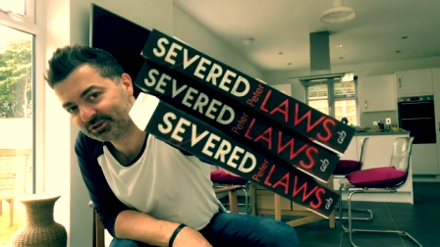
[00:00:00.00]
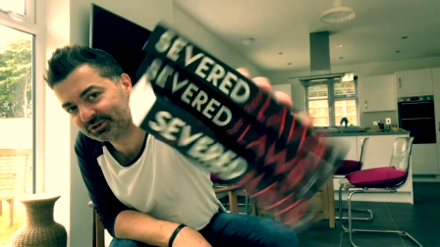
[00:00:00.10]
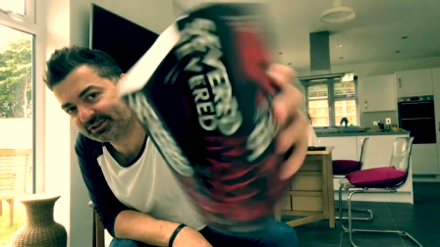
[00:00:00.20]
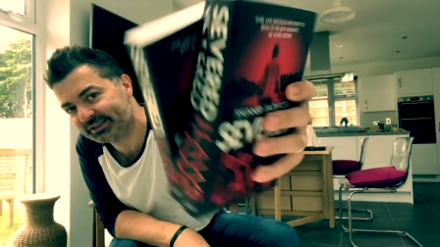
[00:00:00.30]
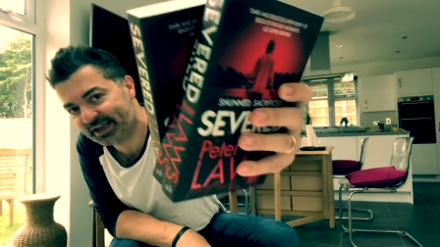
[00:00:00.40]

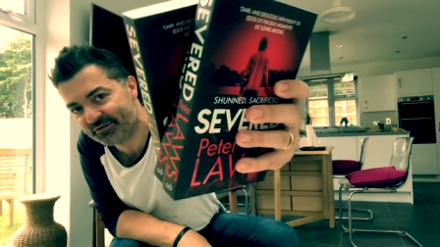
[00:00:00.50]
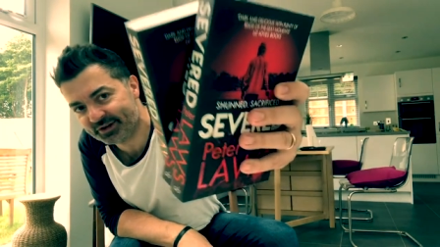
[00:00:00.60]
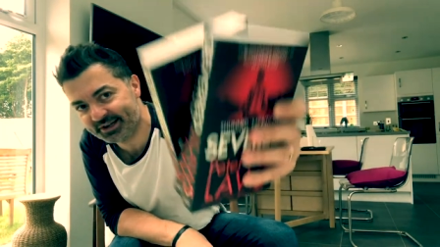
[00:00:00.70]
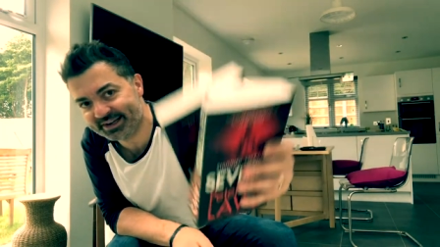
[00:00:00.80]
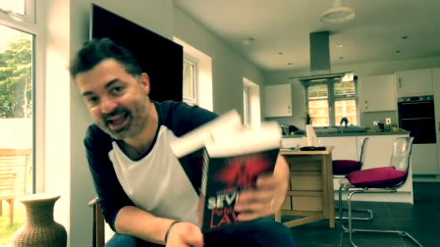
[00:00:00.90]

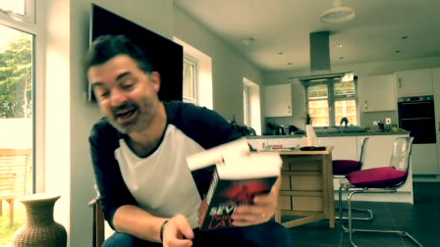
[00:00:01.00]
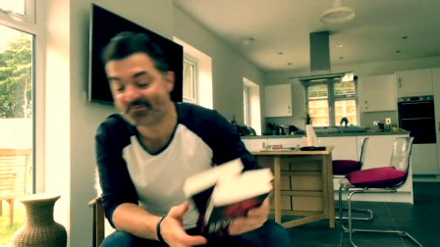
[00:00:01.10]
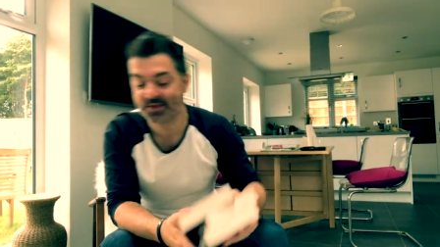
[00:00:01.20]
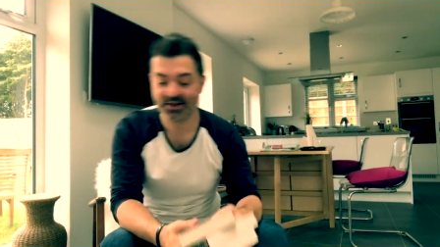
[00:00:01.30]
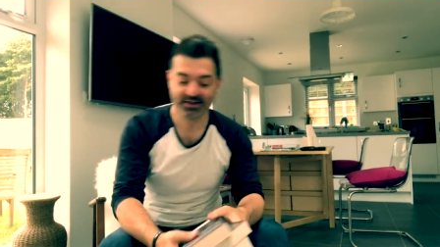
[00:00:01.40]
Severed,
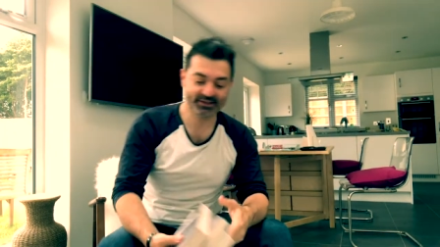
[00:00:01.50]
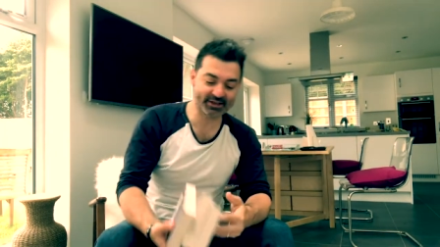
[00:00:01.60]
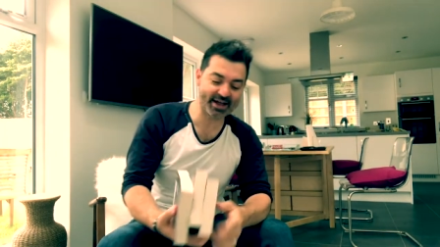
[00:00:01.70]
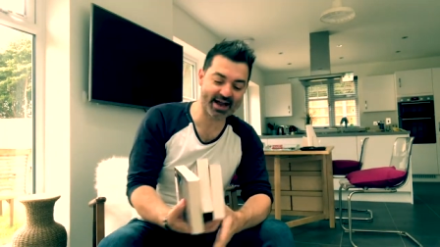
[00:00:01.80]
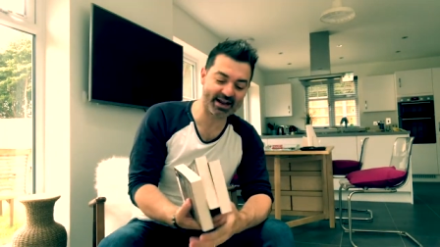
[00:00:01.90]
yeah.
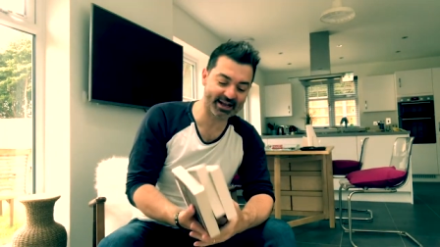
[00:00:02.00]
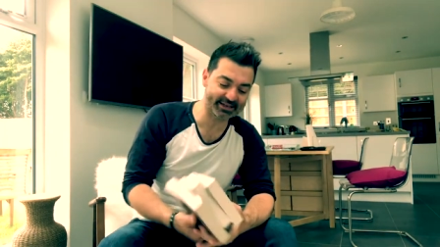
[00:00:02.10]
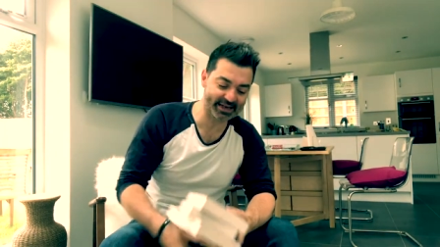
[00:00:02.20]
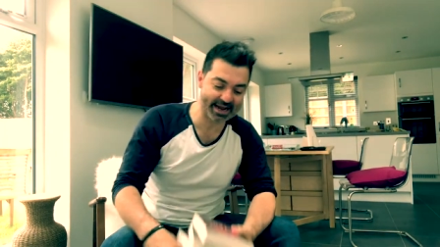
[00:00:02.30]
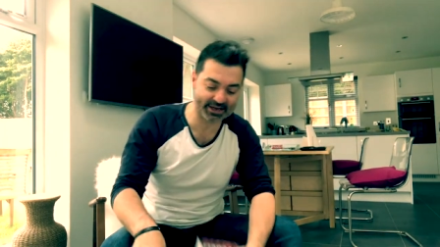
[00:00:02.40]
So that, like I
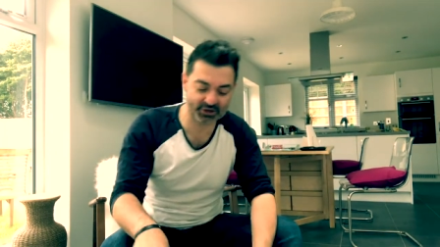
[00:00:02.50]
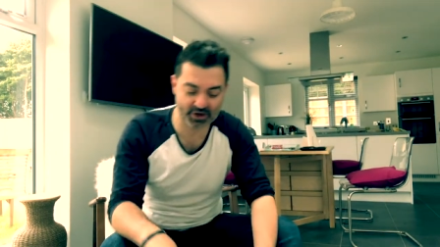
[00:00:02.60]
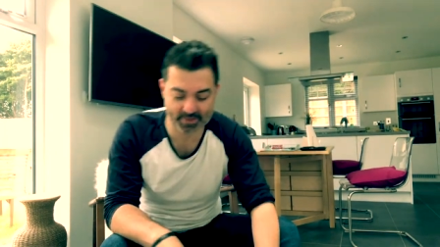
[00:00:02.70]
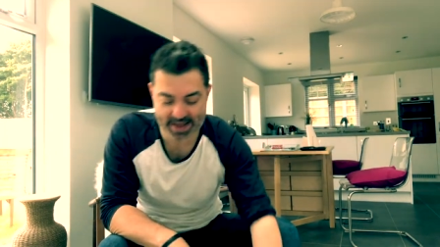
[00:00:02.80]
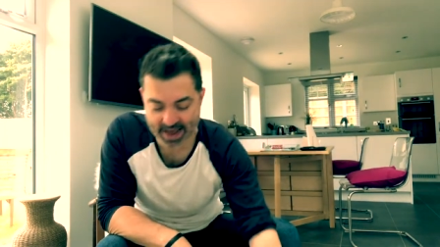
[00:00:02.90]
say, is
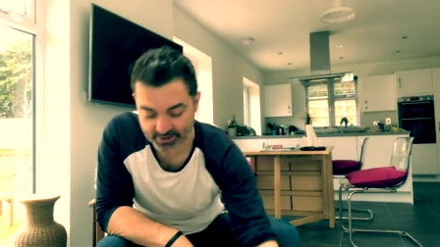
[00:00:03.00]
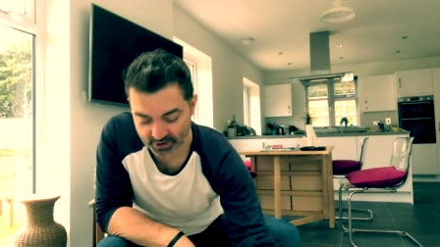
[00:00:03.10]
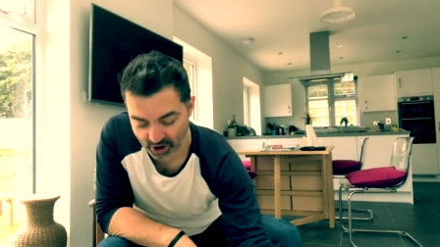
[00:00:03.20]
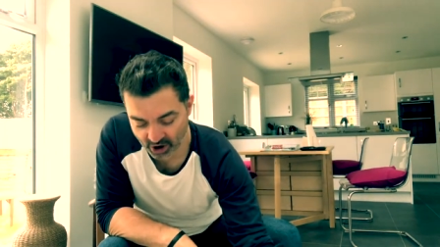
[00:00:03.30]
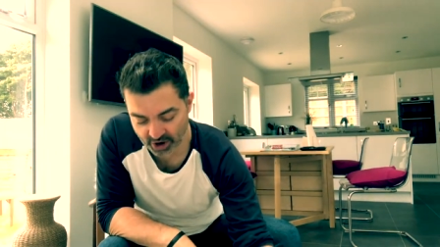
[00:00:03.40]
coming out
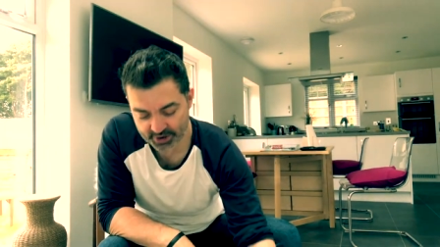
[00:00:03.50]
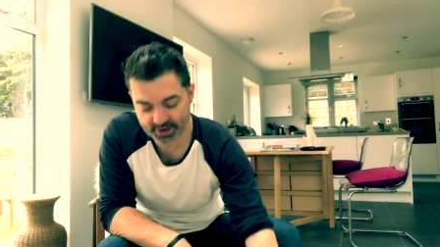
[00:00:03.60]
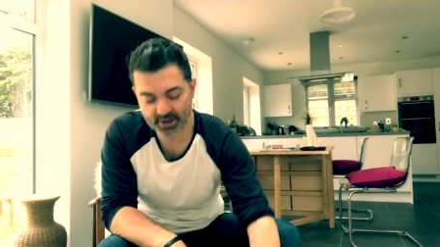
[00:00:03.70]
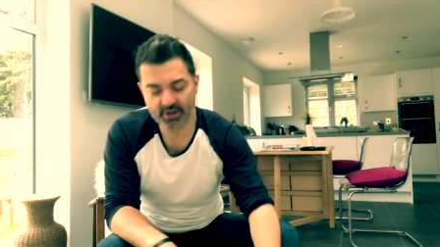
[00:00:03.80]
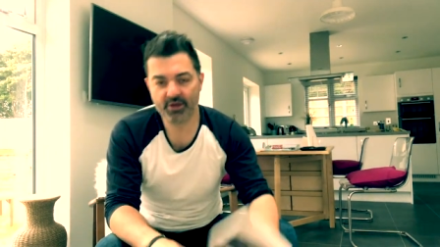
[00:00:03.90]

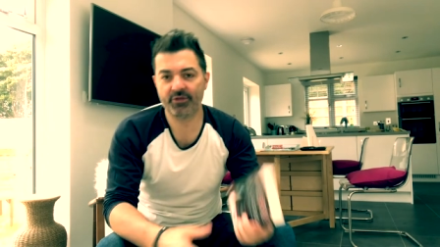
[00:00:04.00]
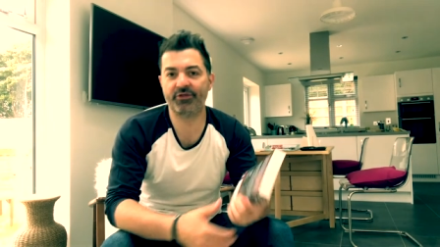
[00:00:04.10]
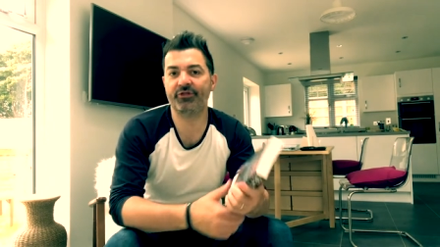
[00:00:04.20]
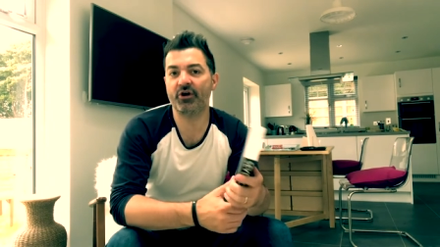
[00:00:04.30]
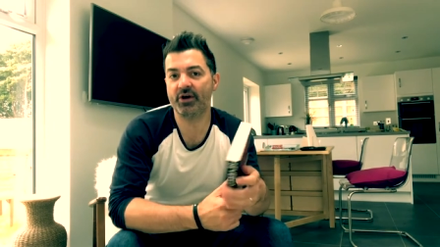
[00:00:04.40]
on
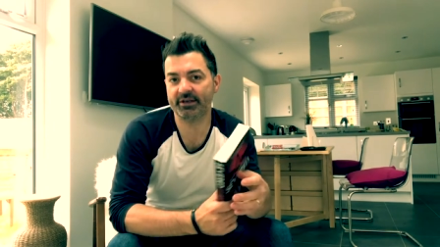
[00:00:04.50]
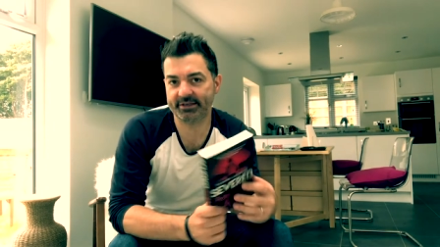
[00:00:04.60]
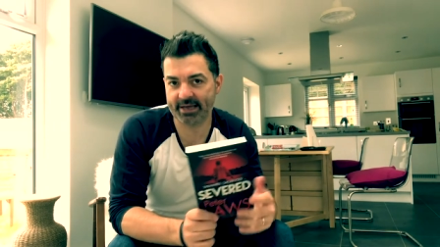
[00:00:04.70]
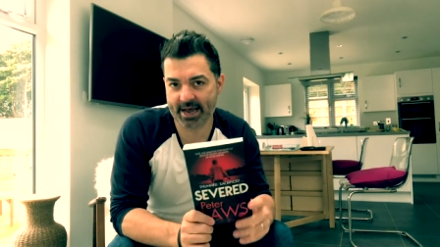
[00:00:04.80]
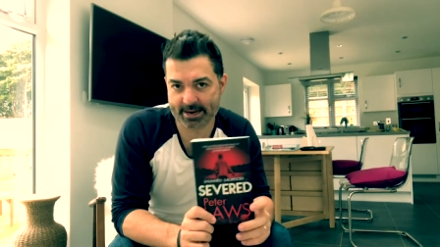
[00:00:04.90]

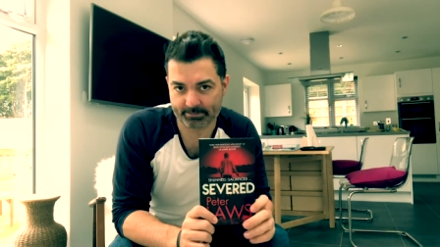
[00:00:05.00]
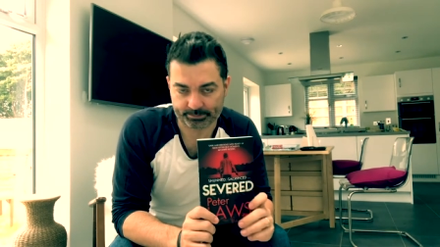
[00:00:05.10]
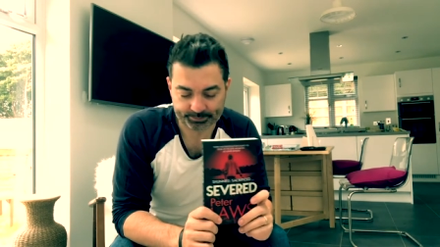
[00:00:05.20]
Thursday.